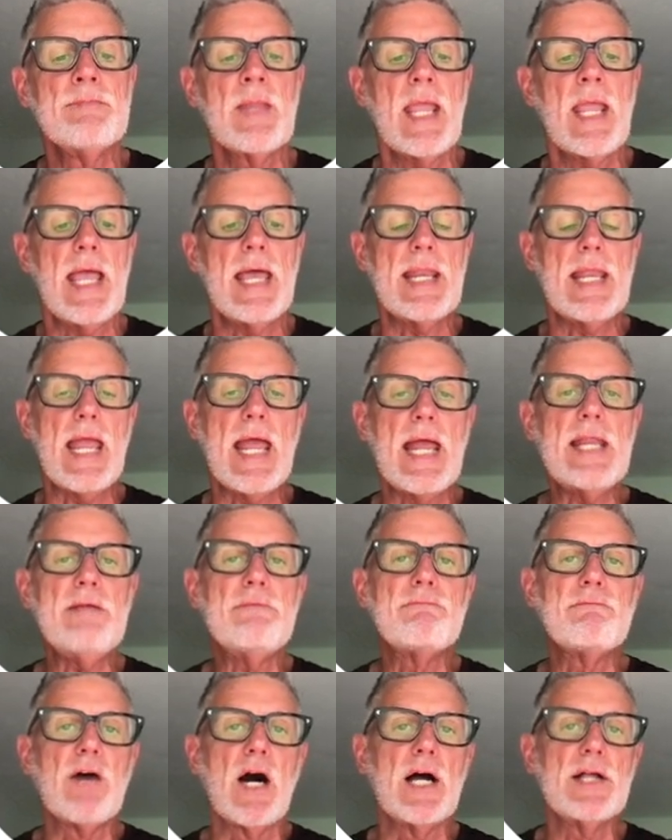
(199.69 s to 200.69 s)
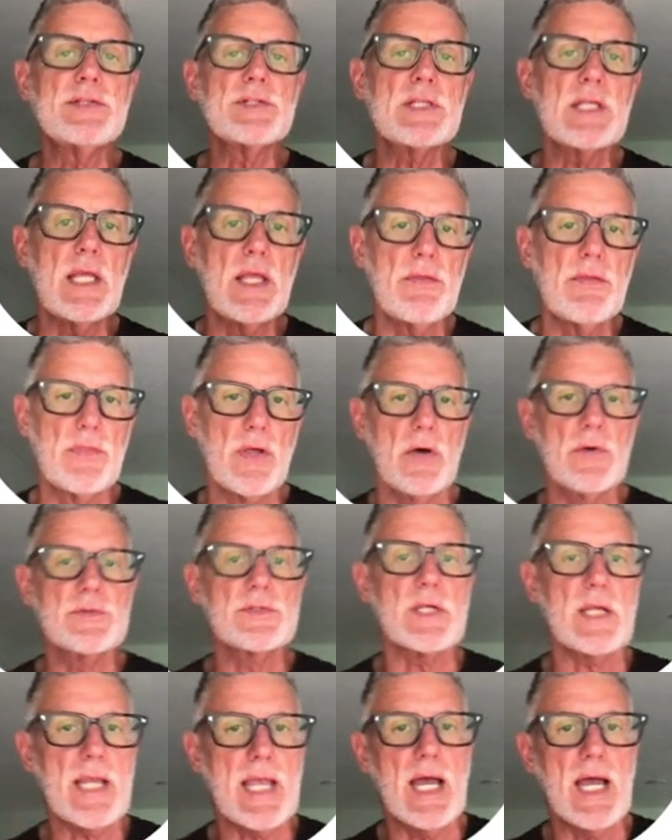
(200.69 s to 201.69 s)
and any funds in those
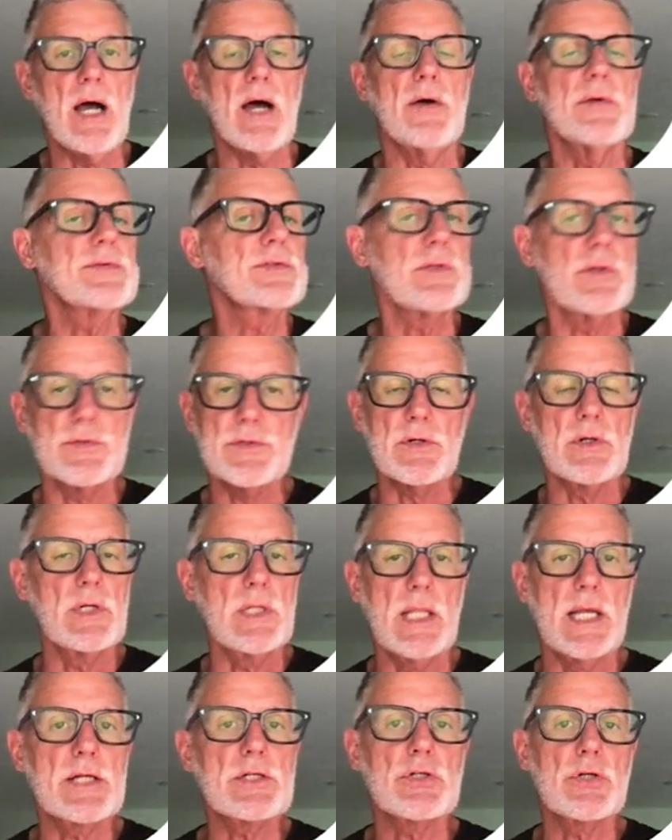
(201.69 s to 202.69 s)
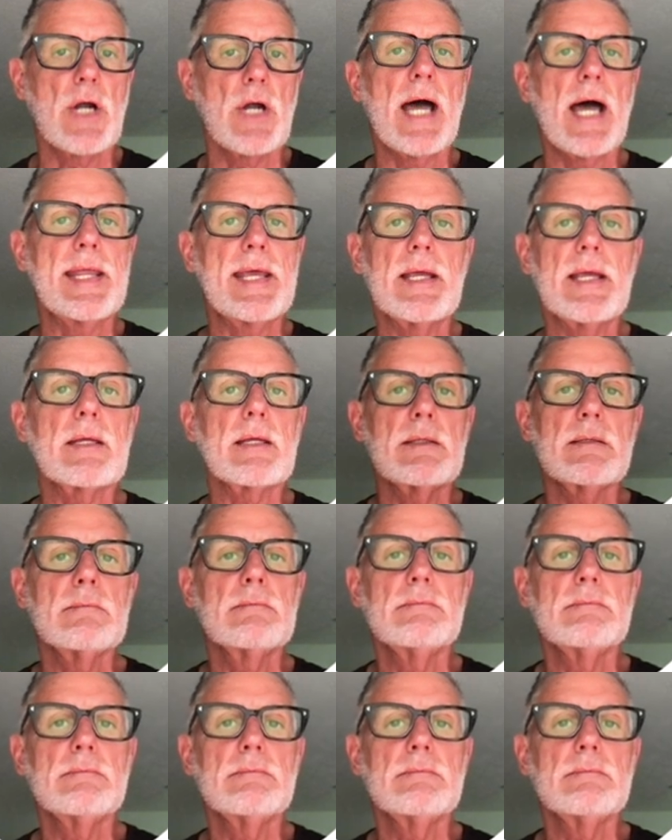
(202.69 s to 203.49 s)
accounts, those are electronic